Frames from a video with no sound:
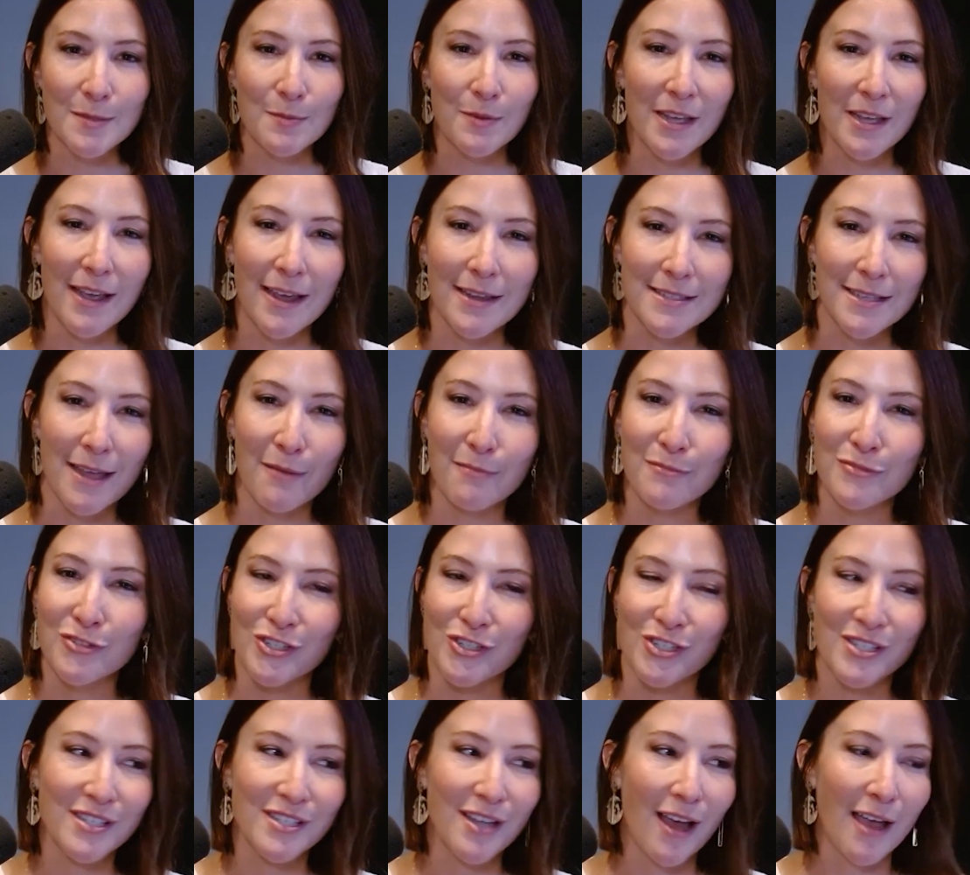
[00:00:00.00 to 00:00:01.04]
because
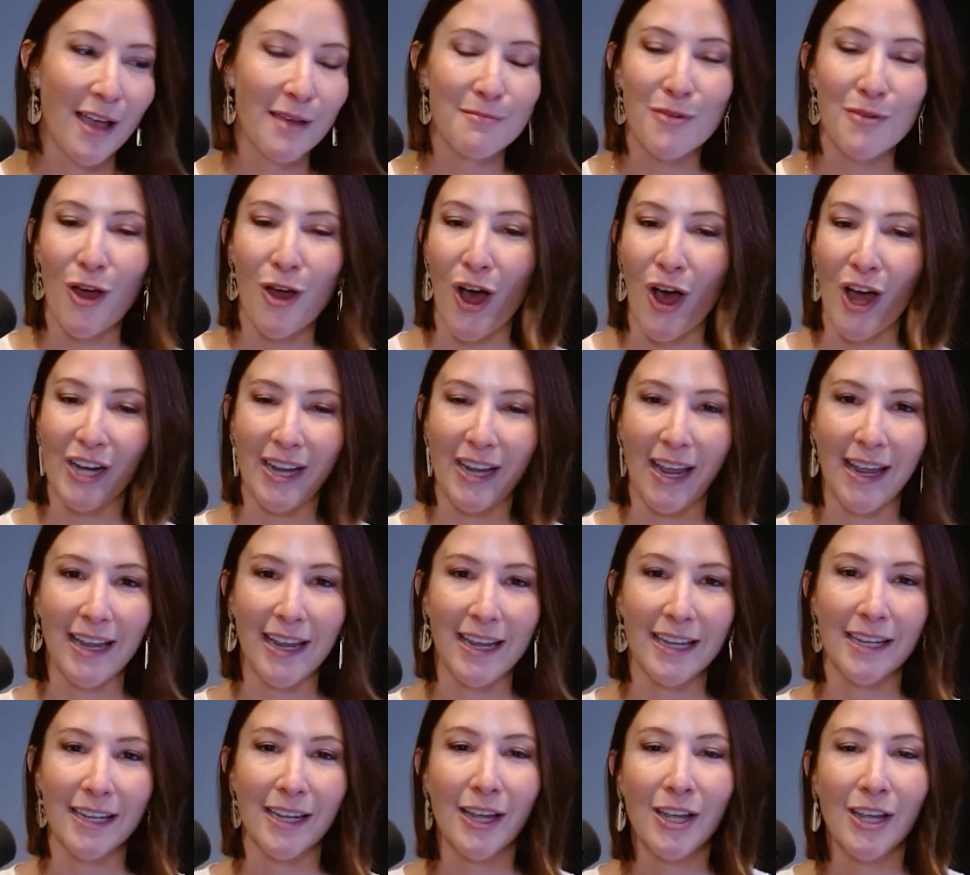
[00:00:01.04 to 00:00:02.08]
I'm not
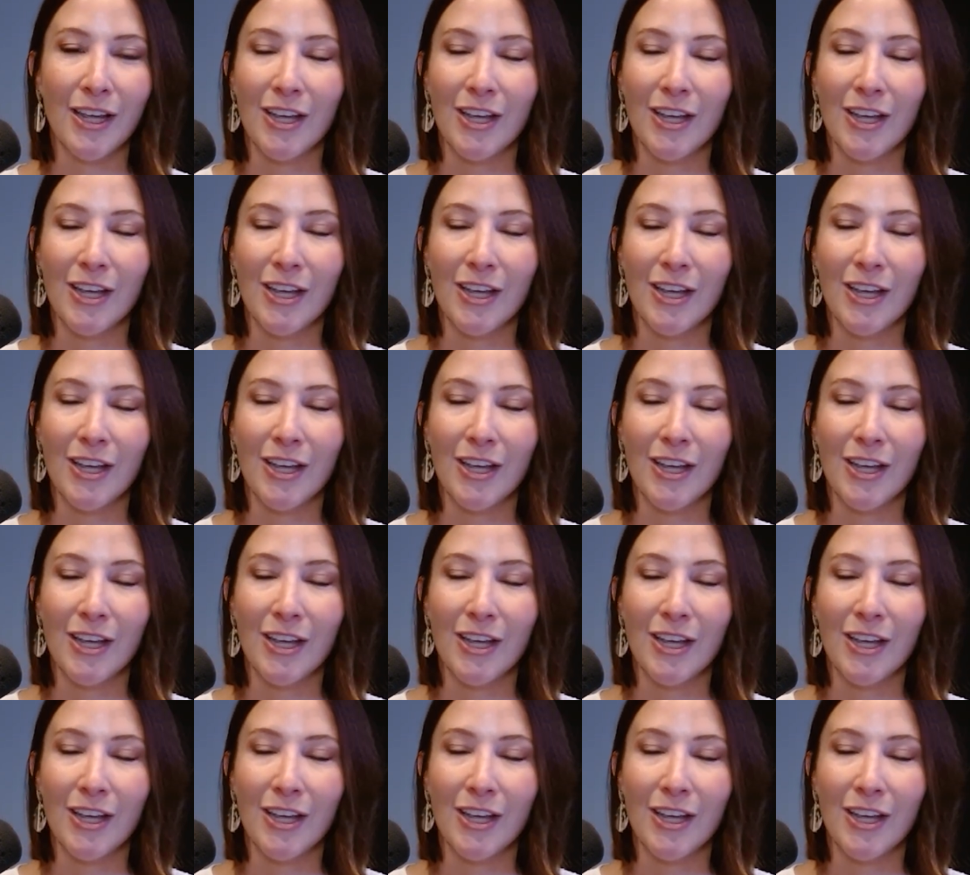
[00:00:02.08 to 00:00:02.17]
a